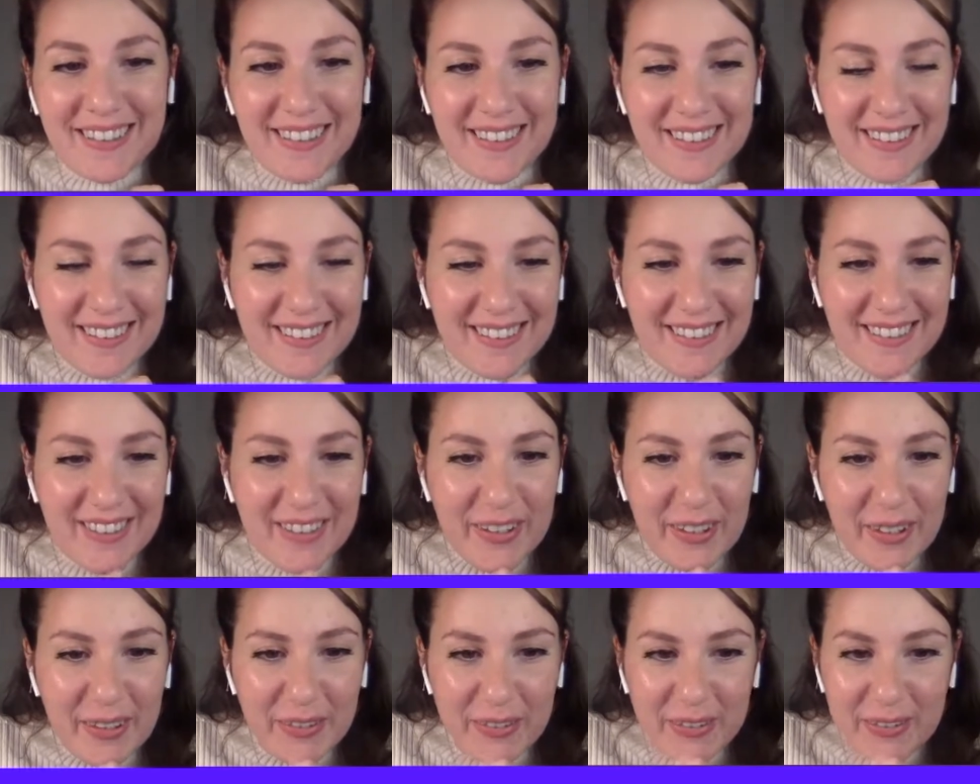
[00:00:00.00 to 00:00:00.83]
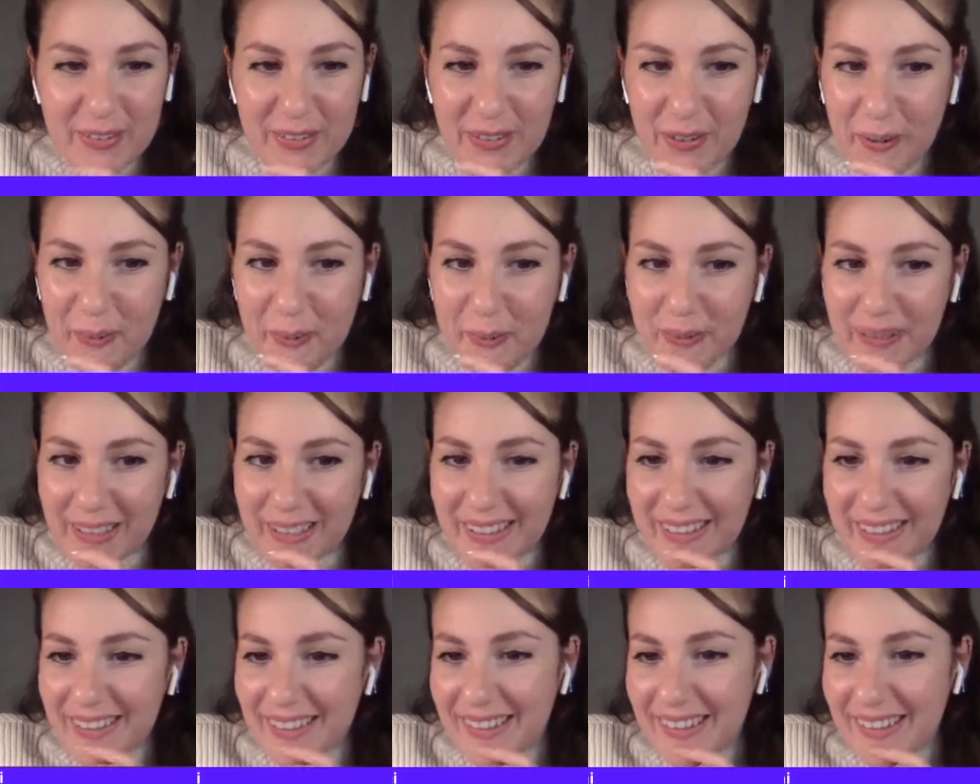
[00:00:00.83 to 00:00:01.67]
another
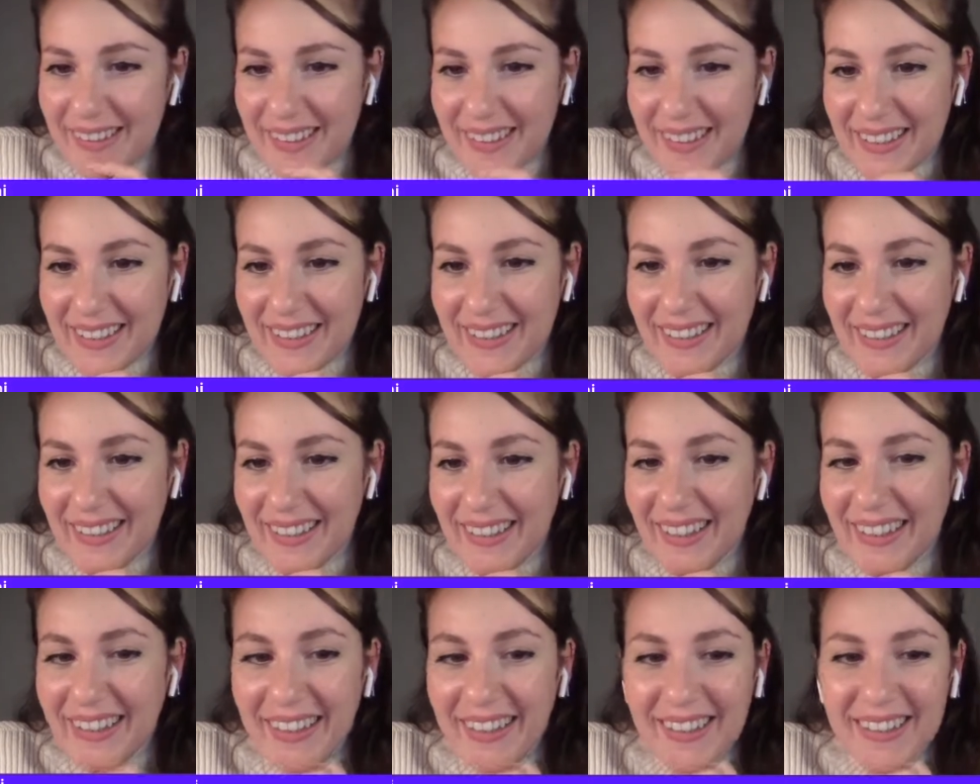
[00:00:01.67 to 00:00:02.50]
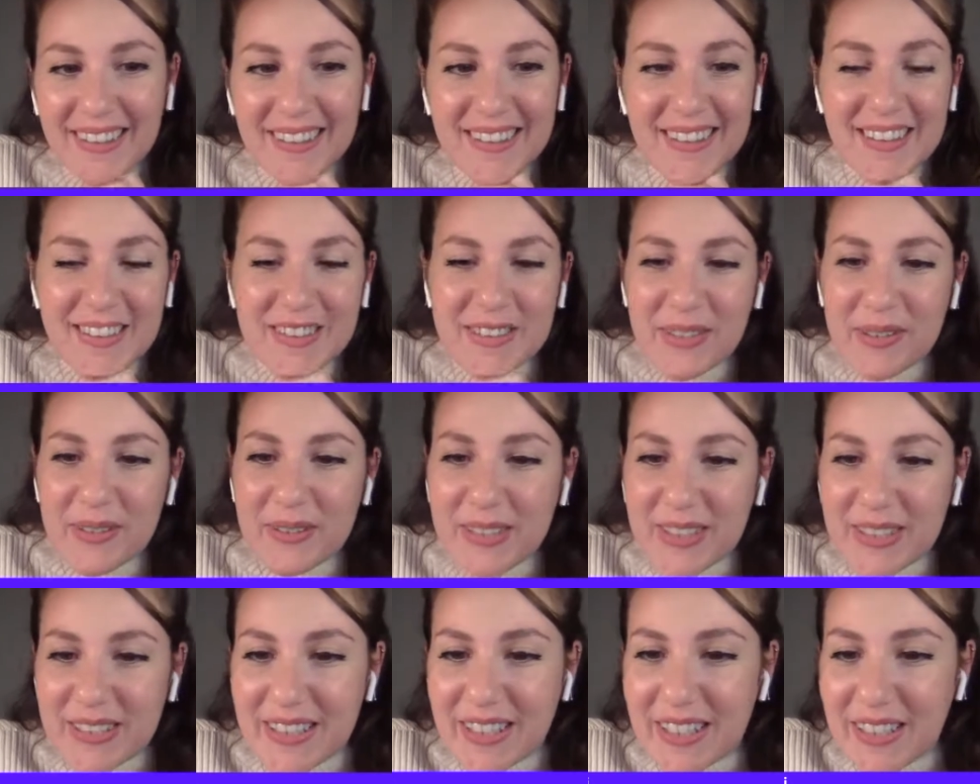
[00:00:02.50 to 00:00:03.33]
topic. So I'm
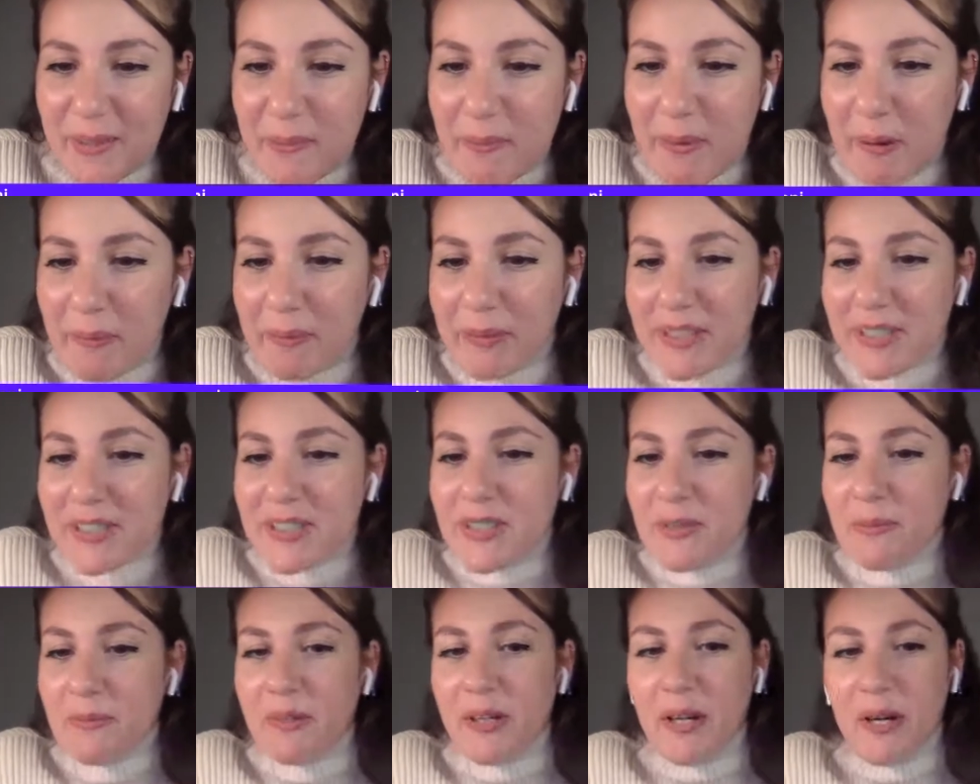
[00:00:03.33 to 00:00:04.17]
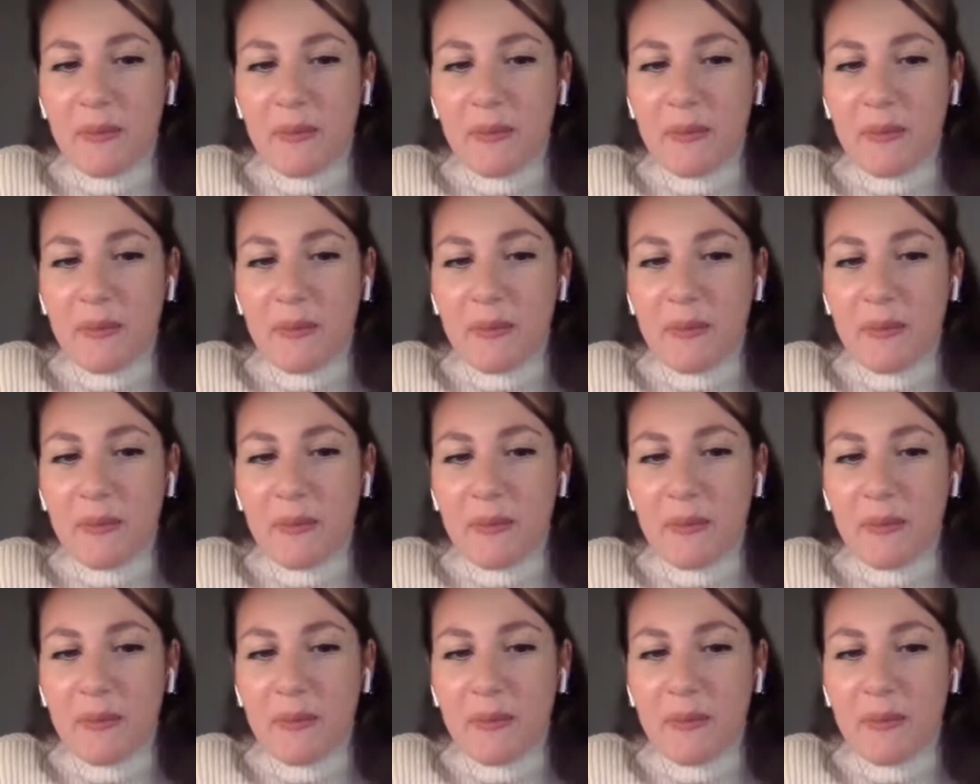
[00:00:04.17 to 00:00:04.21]
just going to publish some